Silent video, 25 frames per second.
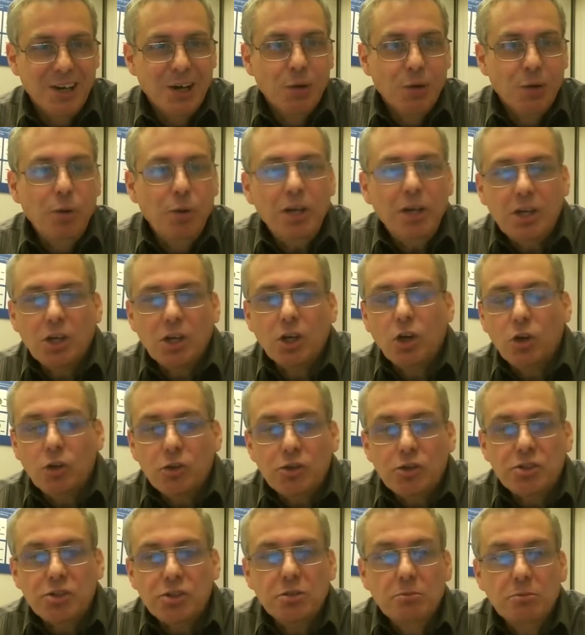we can
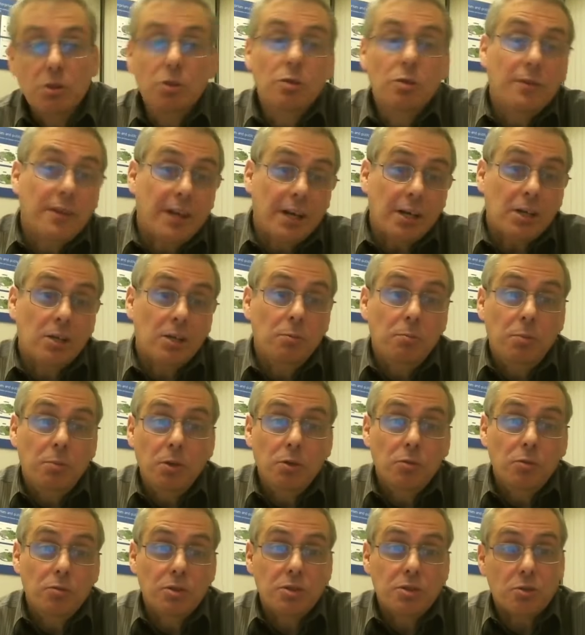also move that
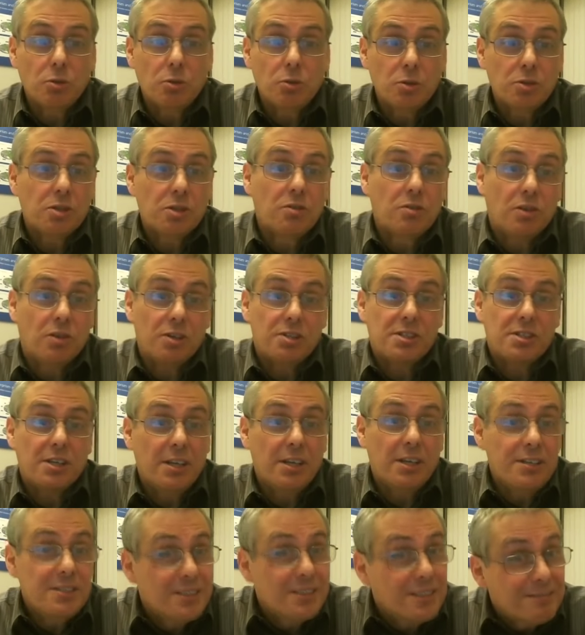compute resource across
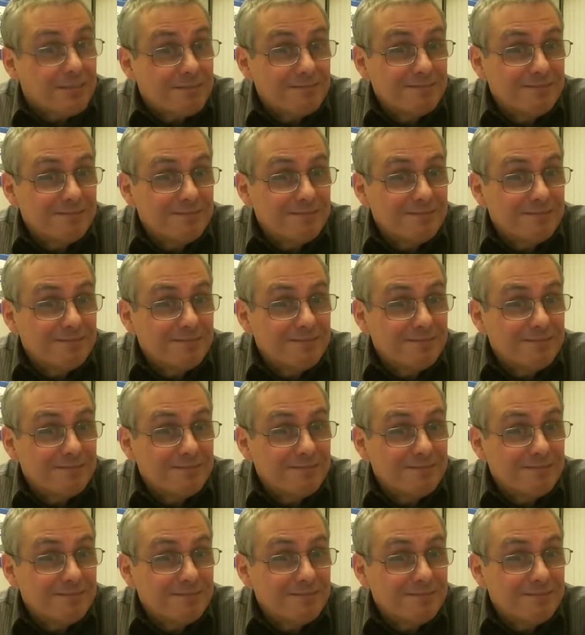slicing.